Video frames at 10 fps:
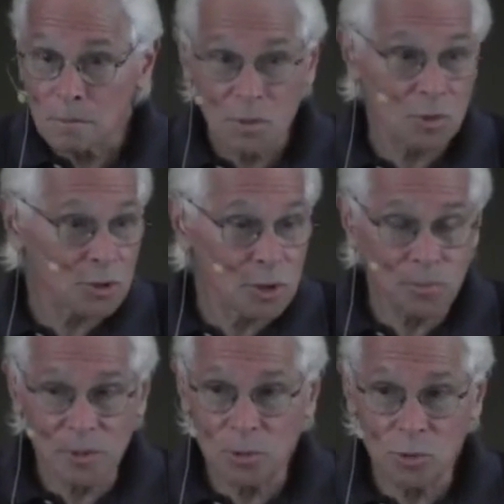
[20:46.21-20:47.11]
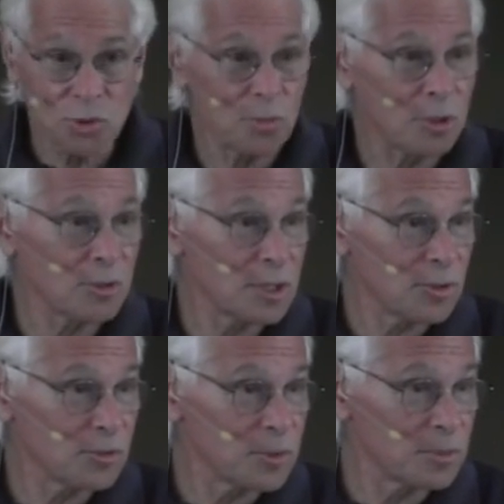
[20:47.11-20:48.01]
There are some people who are smarter than
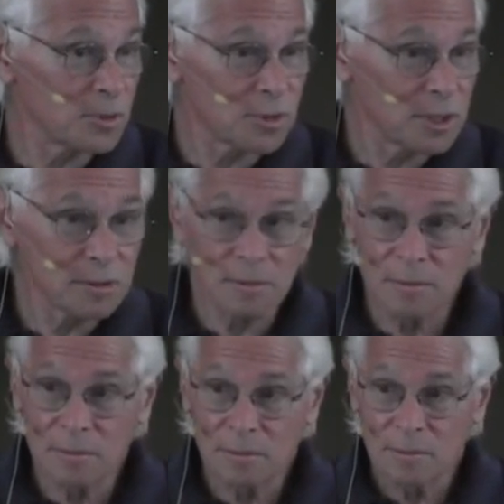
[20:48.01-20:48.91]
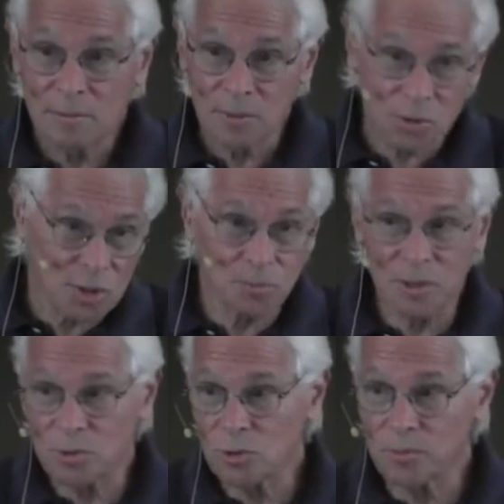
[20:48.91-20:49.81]
other people, right? There are some
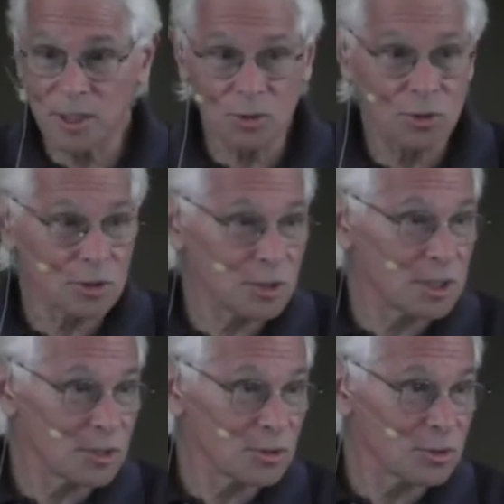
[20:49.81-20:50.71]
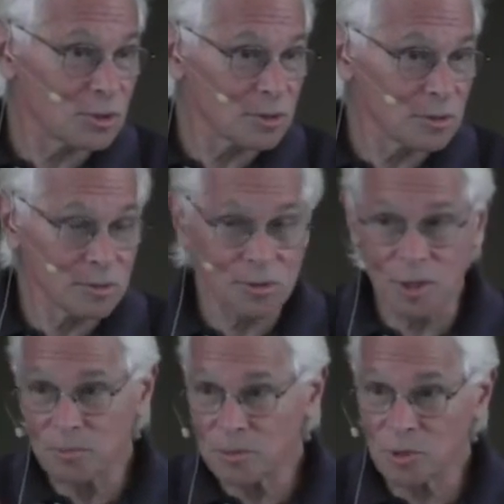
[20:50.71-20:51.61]
people who are better cooks than other cooks. There are
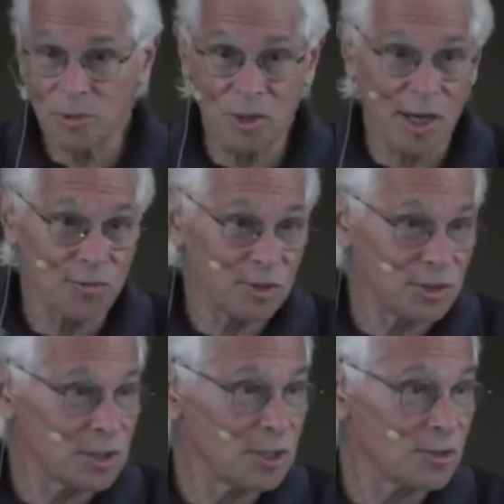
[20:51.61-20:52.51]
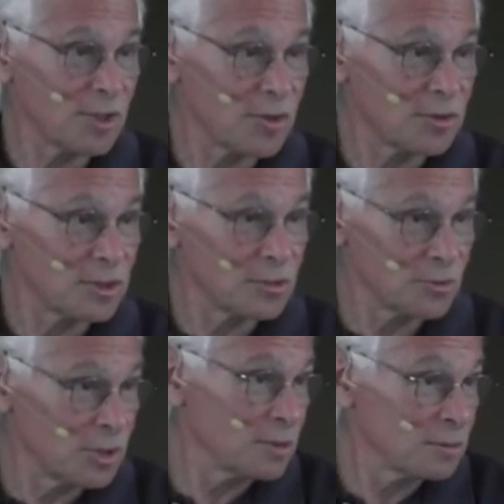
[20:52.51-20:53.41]
some people who are better athletes than other
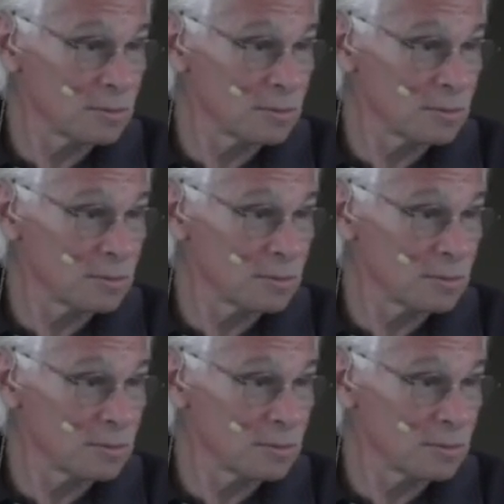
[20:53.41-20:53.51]
athletes, right?